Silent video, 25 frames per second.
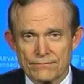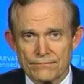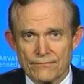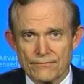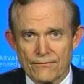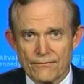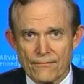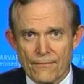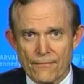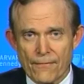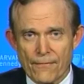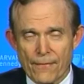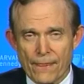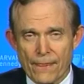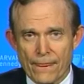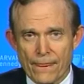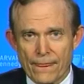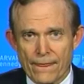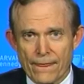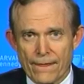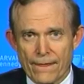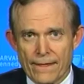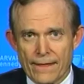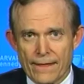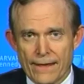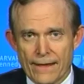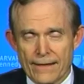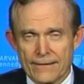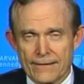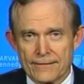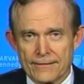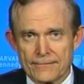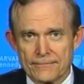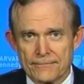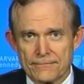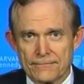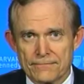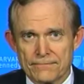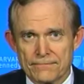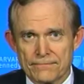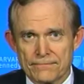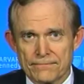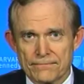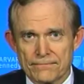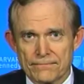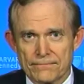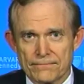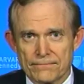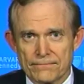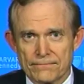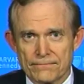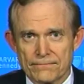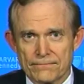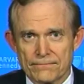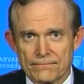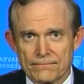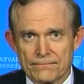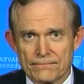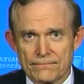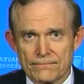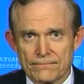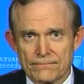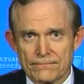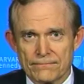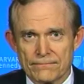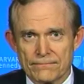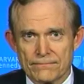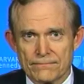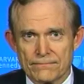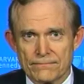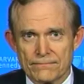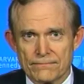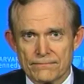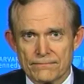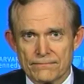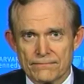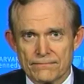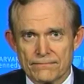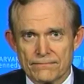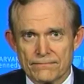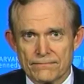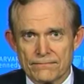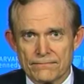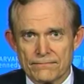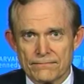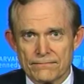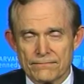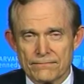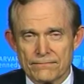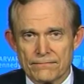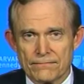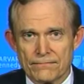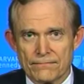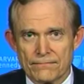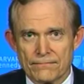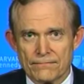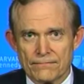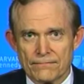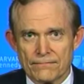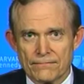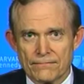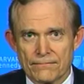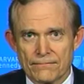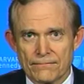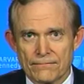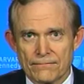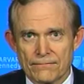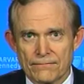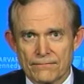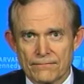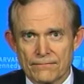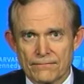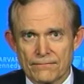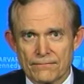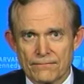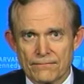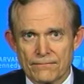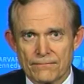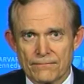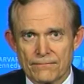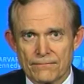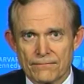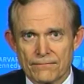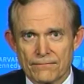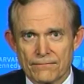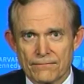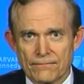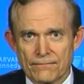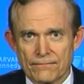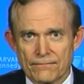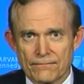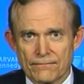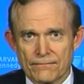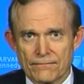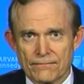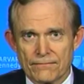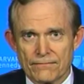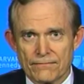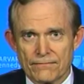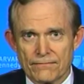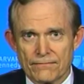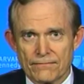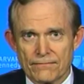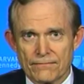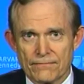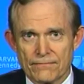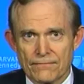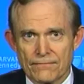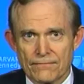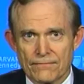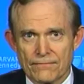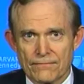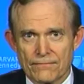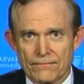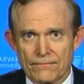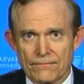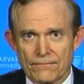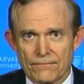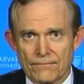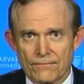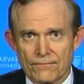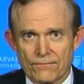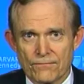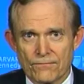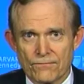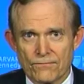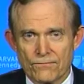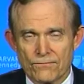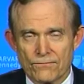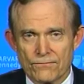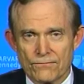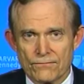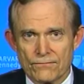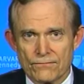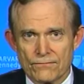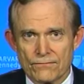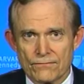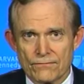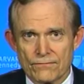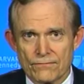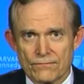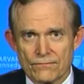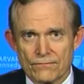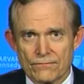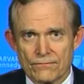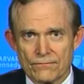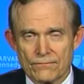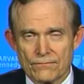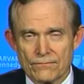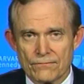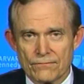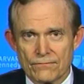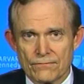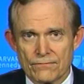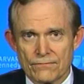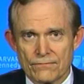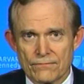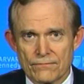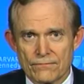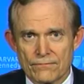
The person shown says nothing.